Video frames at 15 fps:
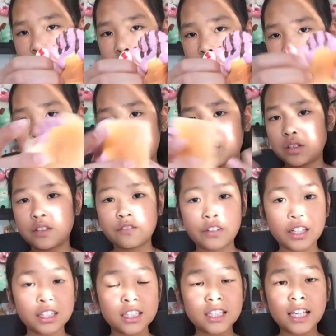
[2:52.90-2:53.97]
It's very
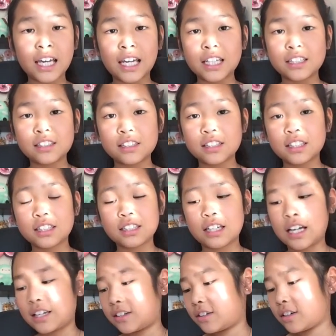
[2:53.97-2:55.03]
defected and
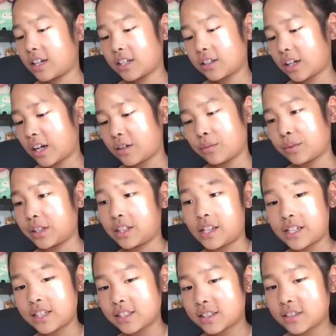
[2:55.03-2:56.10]
I don't know, I don't, I don't really
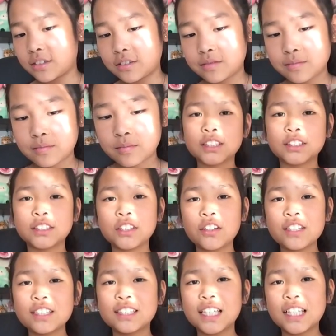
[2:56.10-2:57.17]
like it, so
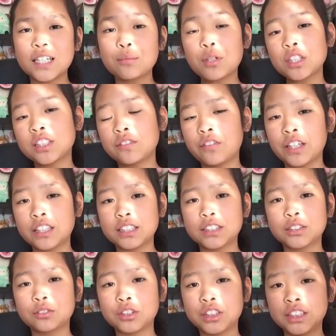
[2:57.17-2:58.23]
so the second most
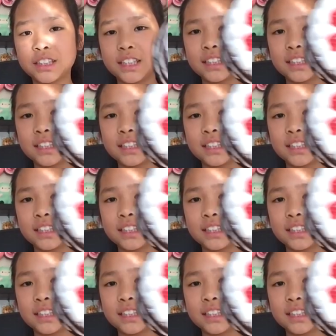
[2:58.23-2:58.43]
affected squishy